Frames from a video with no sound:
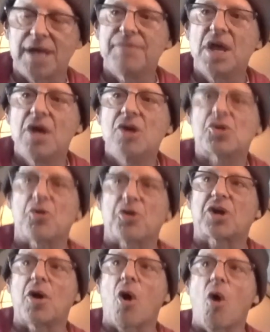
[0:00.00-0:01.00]
right
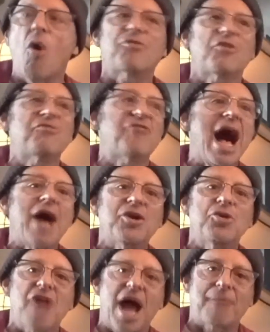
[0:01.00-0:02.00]
so they're going to
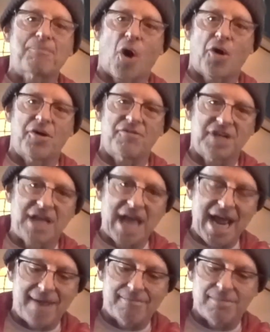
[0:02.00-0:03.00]
overvalue that part of the
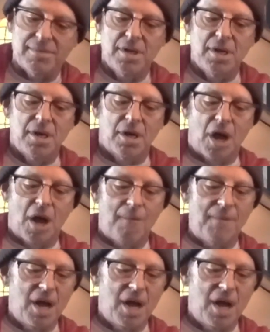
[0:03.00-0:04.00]
game
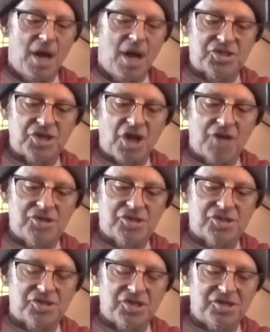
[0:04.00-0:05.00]
um
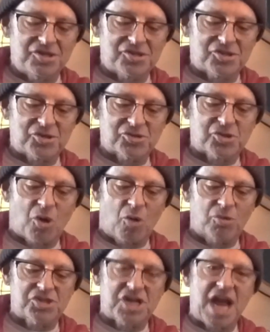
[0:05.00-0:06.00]
until,
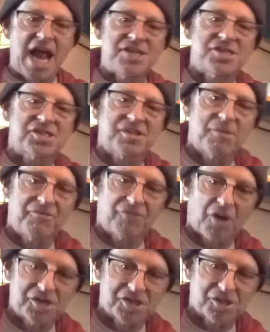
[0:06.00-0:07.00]
so, so
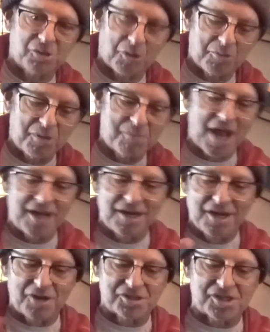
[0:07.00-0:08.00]
changes have been very slow to be
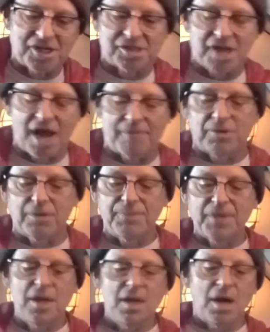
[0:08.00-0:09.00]
made here's an
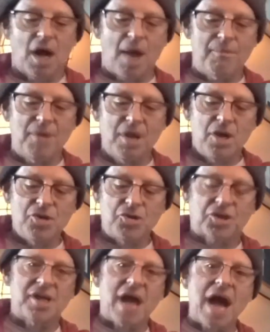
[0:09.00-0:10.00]
example um
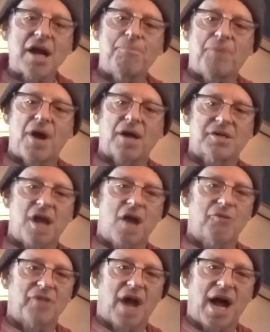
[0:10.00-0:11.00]
you can knock a puck
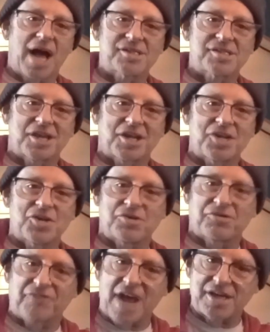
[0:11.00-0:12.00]
down with a high stick in
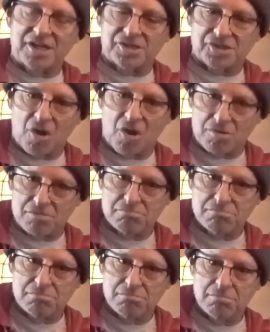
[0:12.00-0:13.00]
your defending zone